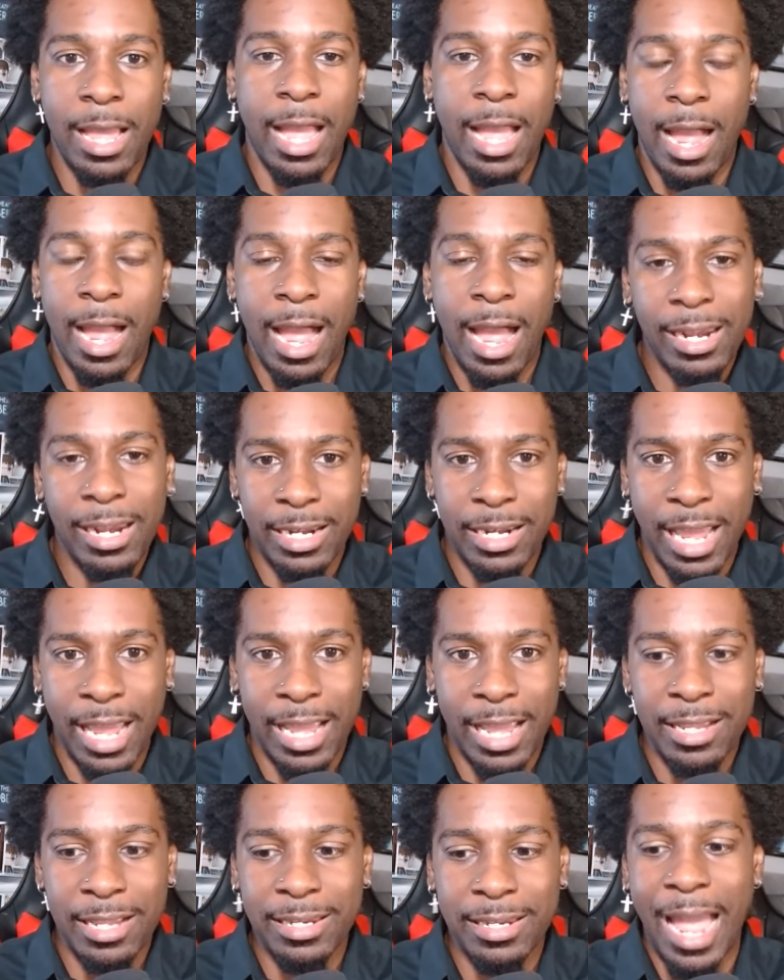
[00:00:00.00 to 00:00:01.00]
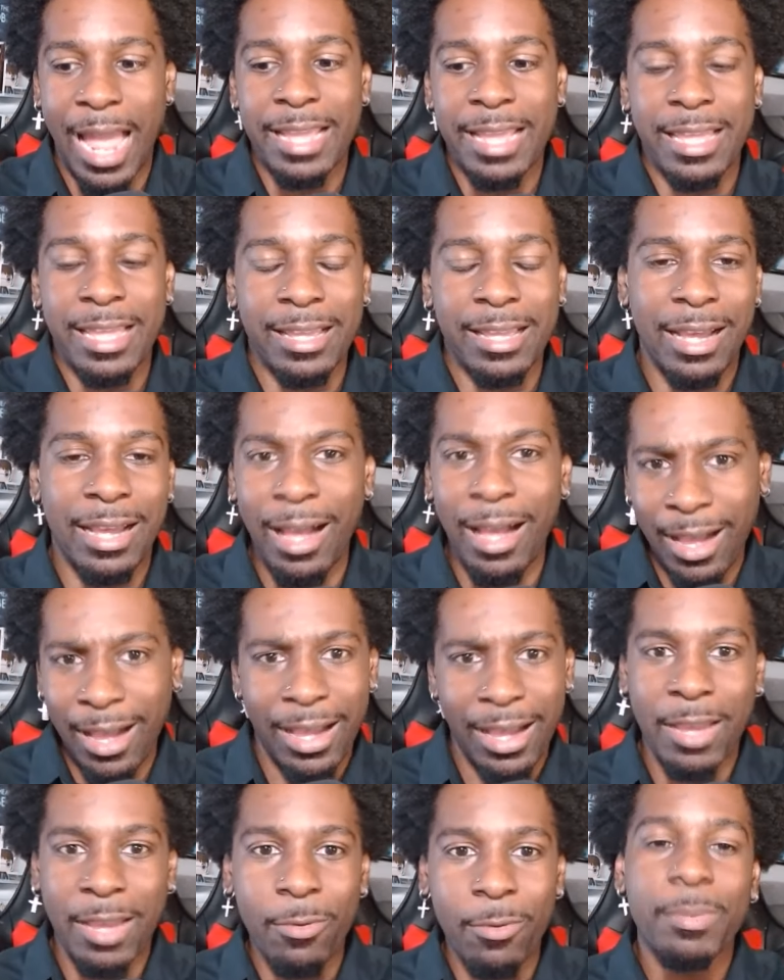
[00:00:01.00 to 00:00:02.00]
holiday. Like,
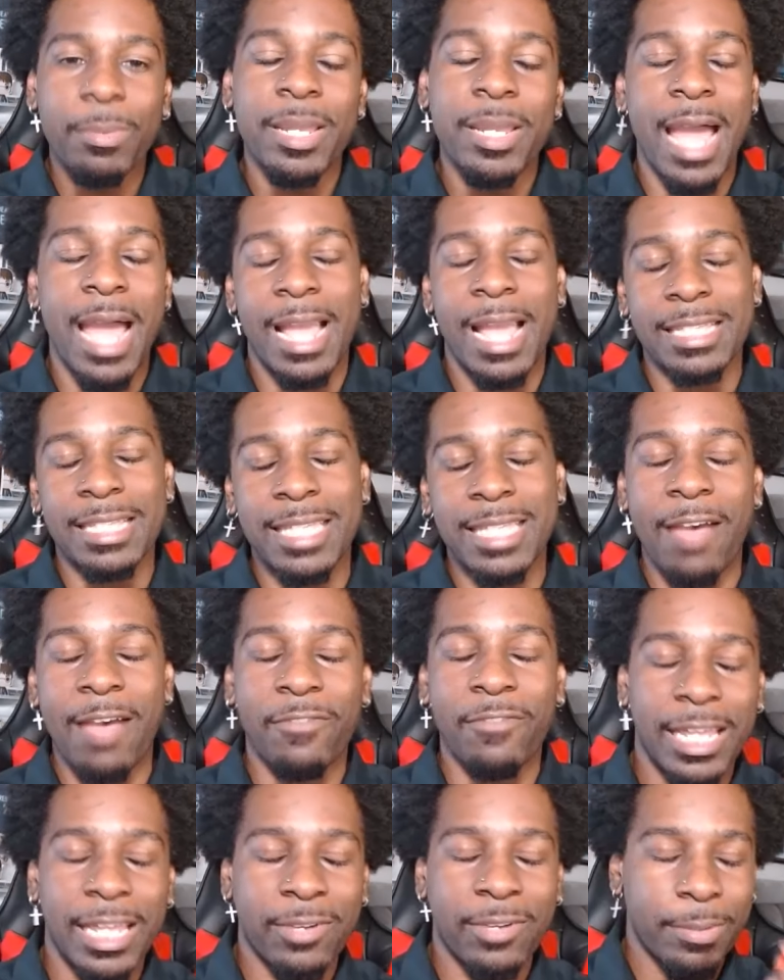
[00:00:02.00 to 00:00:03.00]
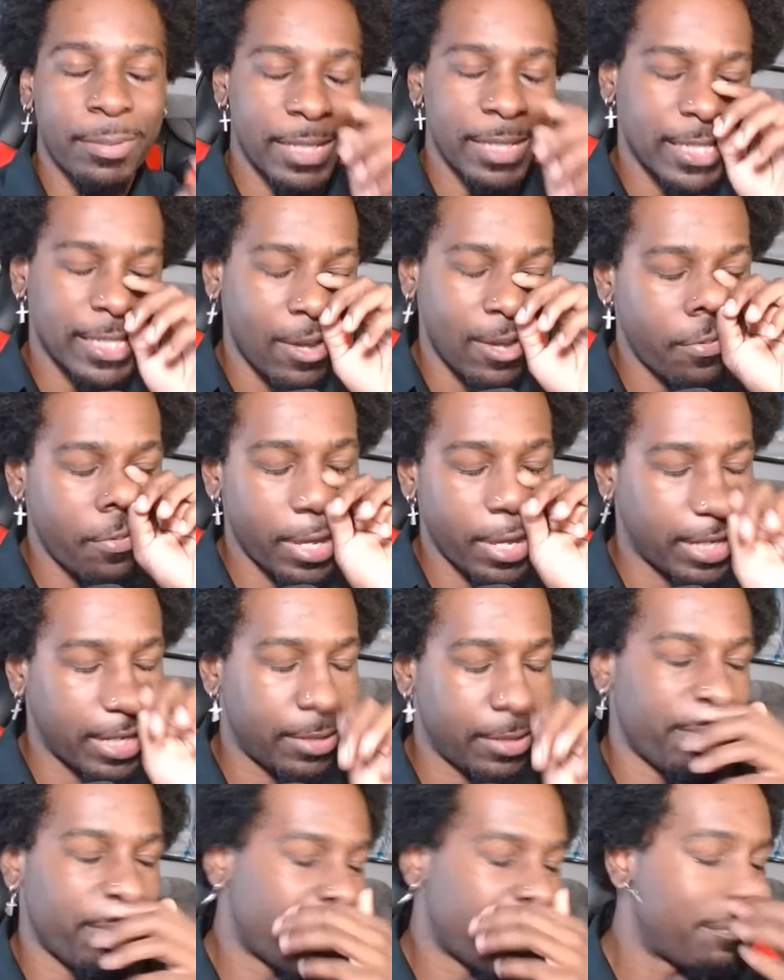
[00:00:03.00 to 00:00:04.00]
oh, it would have been nice. I feel like it would have been so
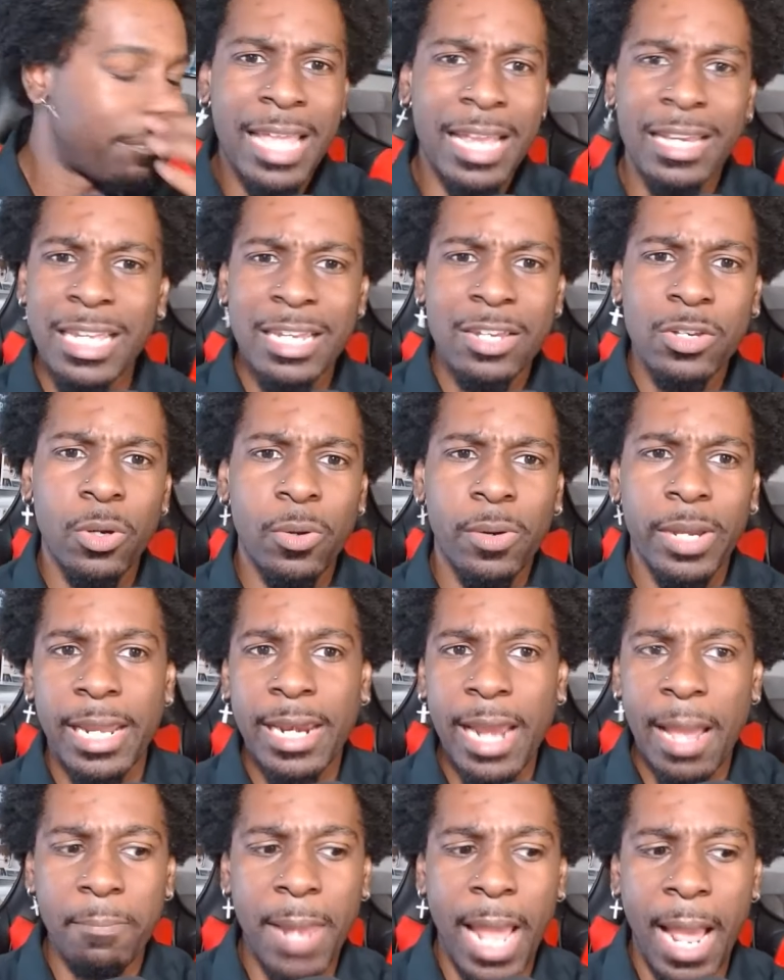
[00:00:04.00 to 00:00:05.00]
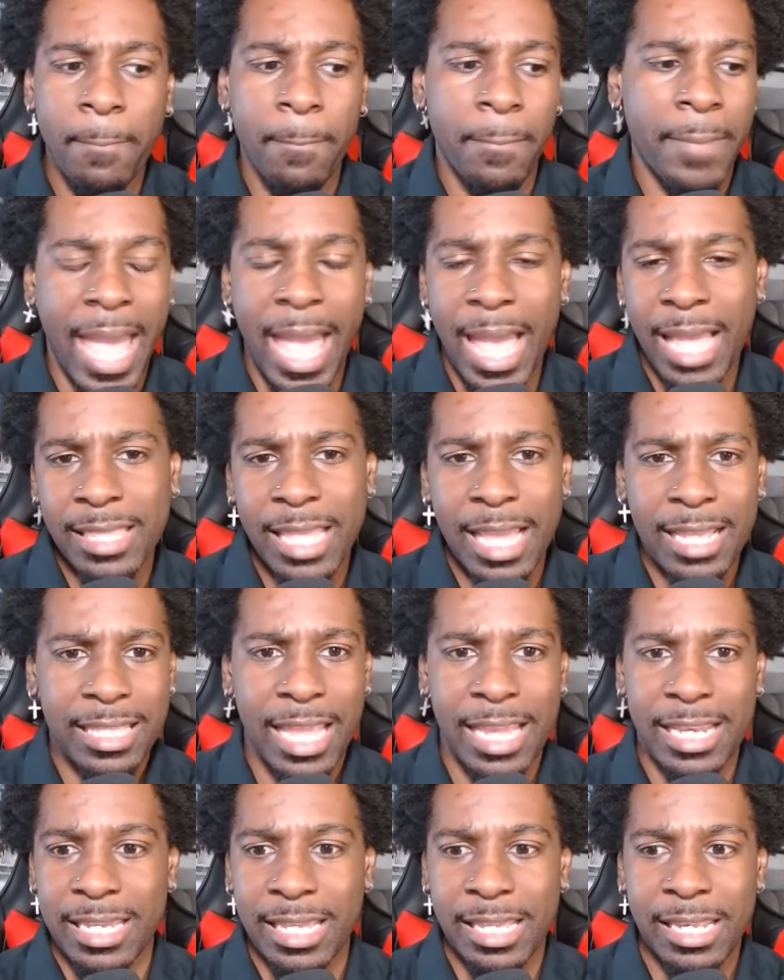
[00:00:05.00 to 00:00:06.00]
fun, but they didn't do it. And I'm not mad that
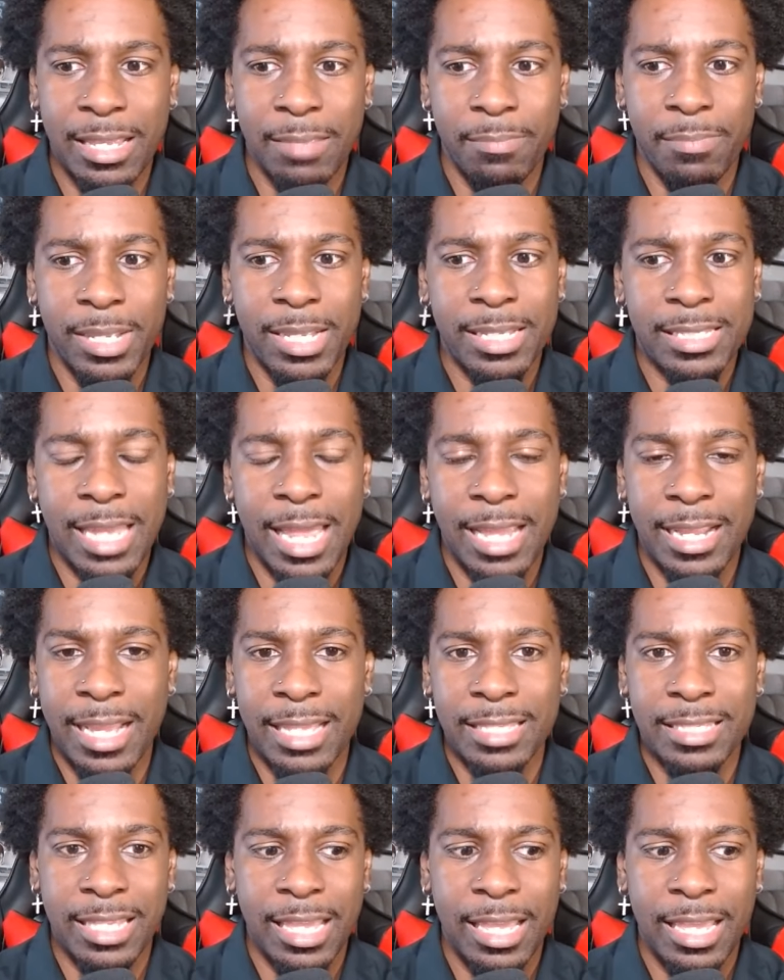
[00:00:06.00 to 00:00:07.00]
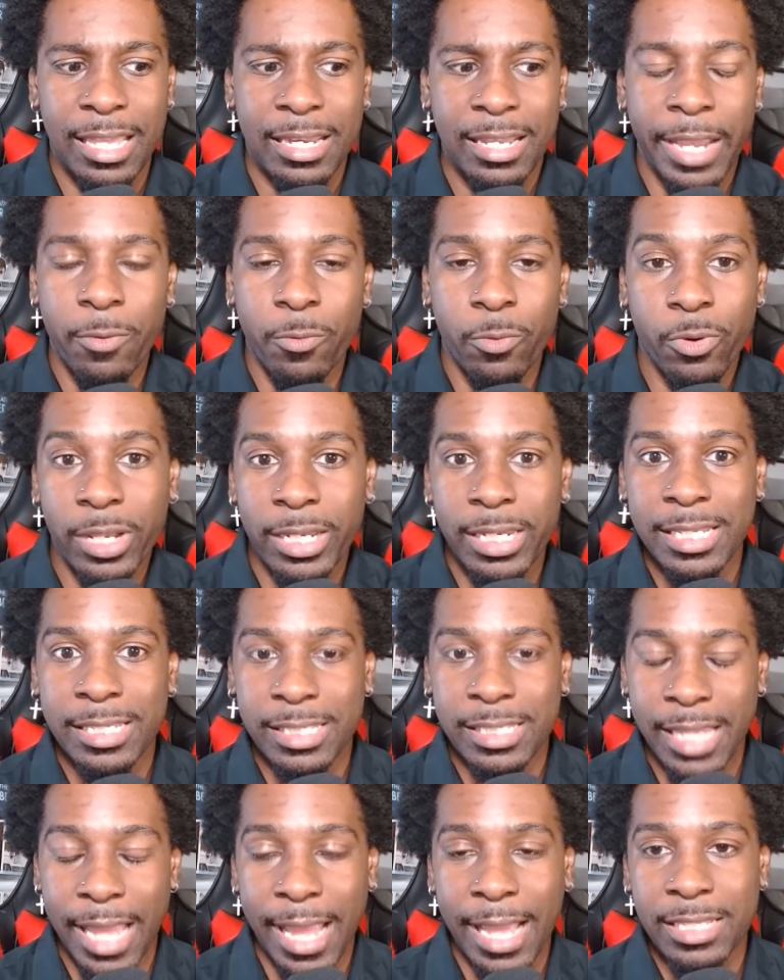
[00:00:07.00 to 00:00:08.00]
they didn't, because like I said, it really
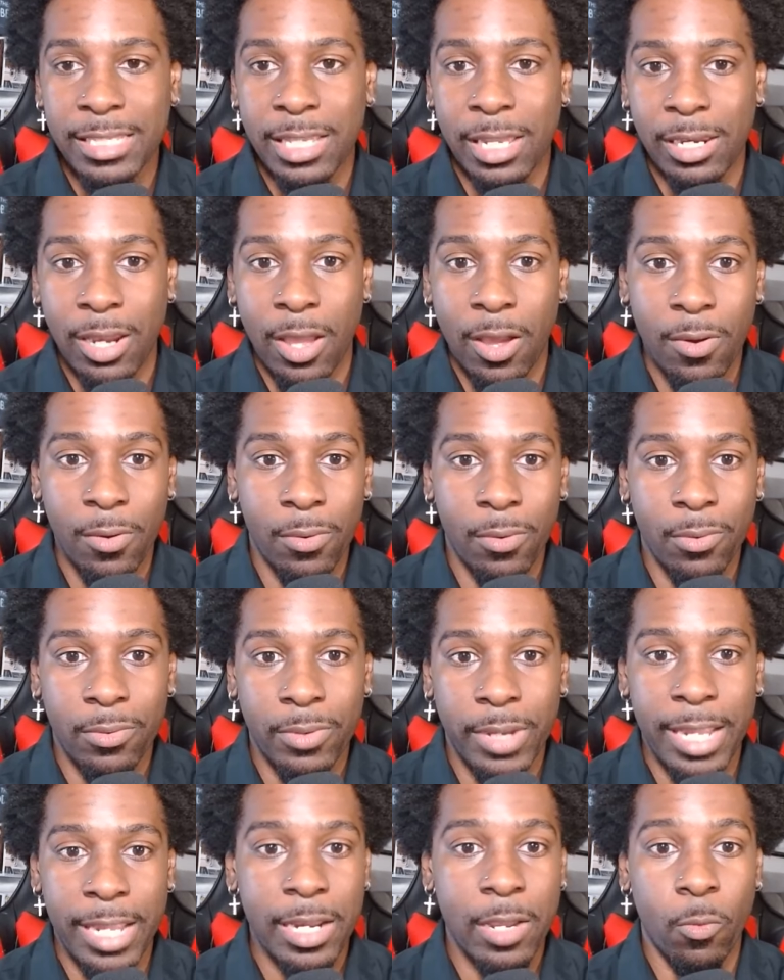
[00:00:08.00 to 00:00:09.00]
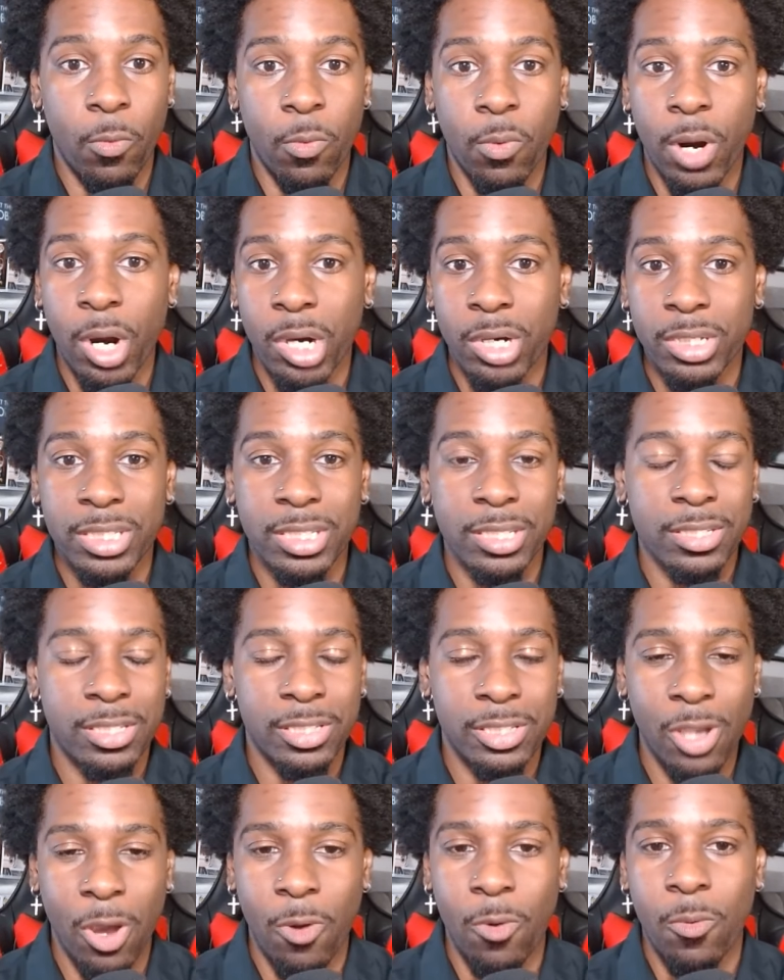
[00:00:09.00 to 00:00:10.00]
stands alone and it works
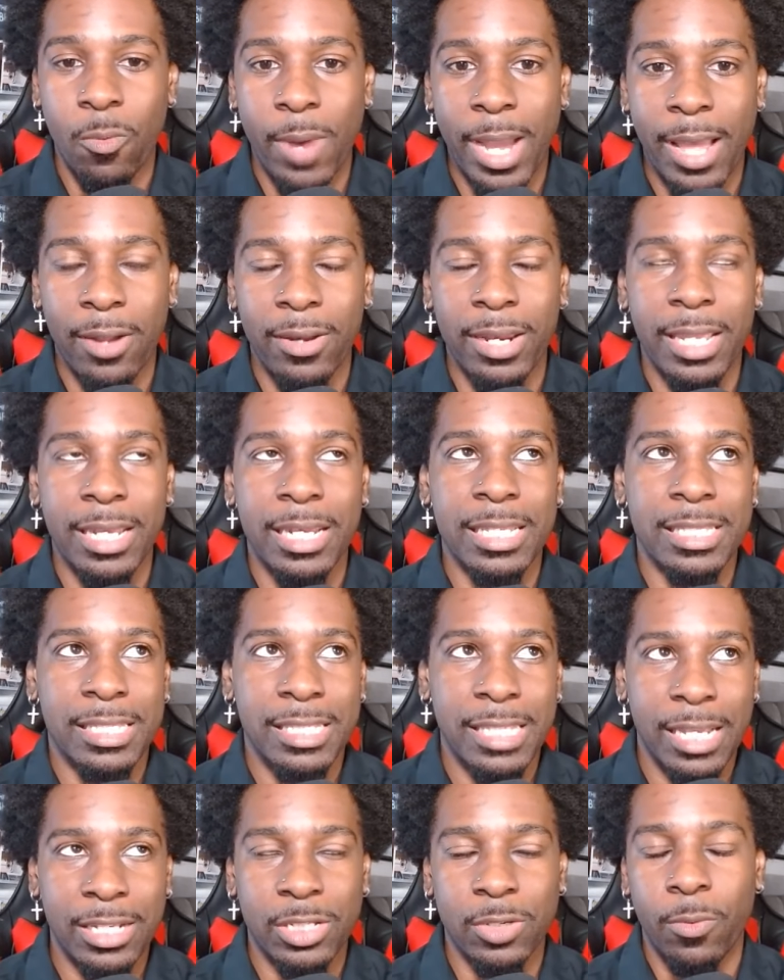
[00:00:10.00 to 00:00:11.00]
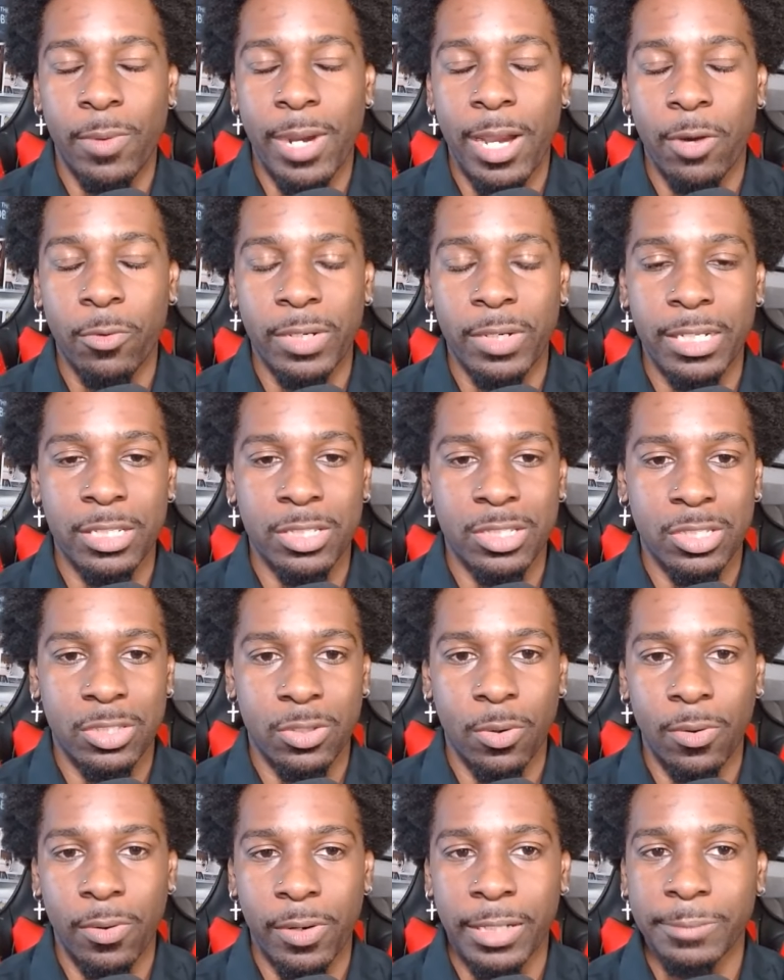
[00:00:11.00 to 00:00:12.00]
so well. And it's such a well-written
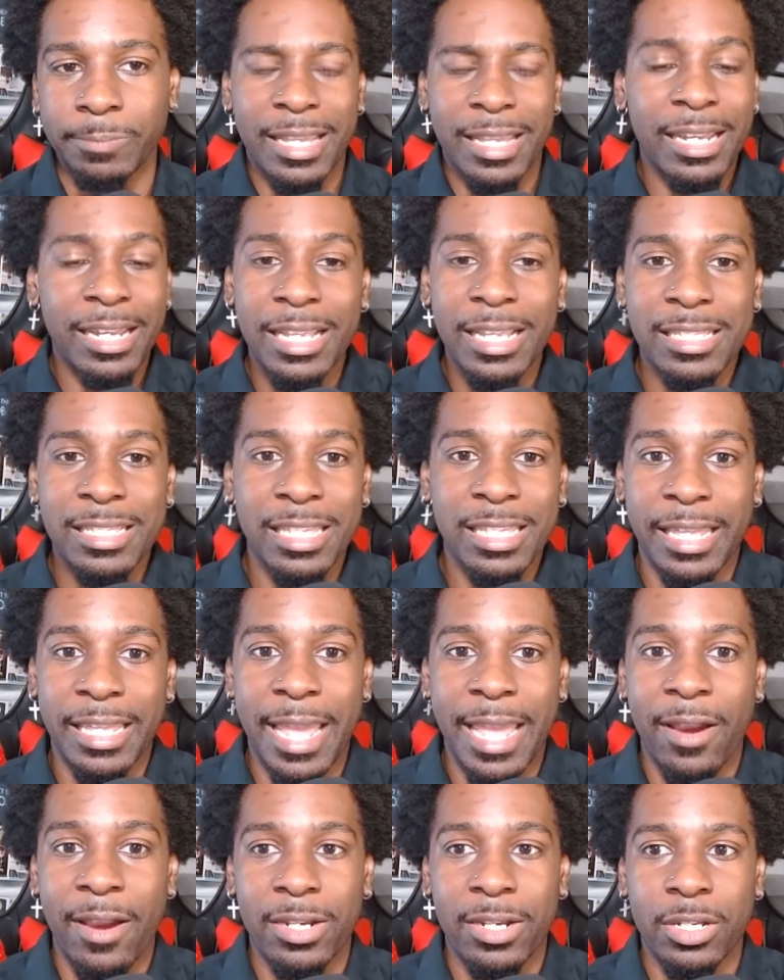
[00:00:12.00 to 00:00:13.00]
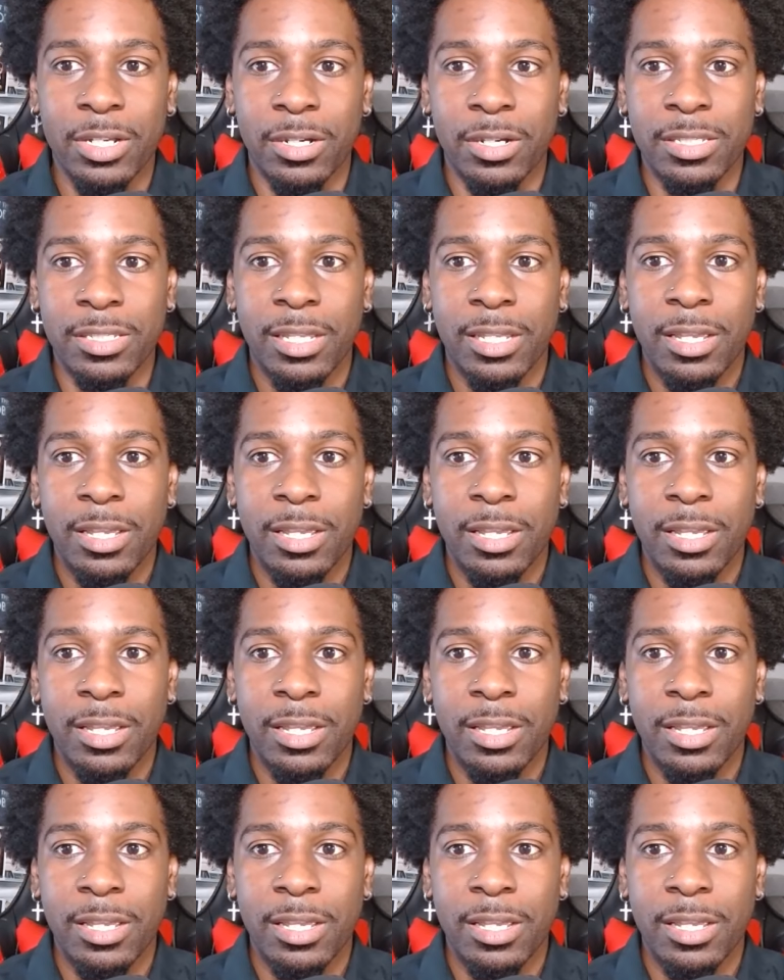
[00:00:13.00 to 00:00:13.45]
story. Getting into the characters,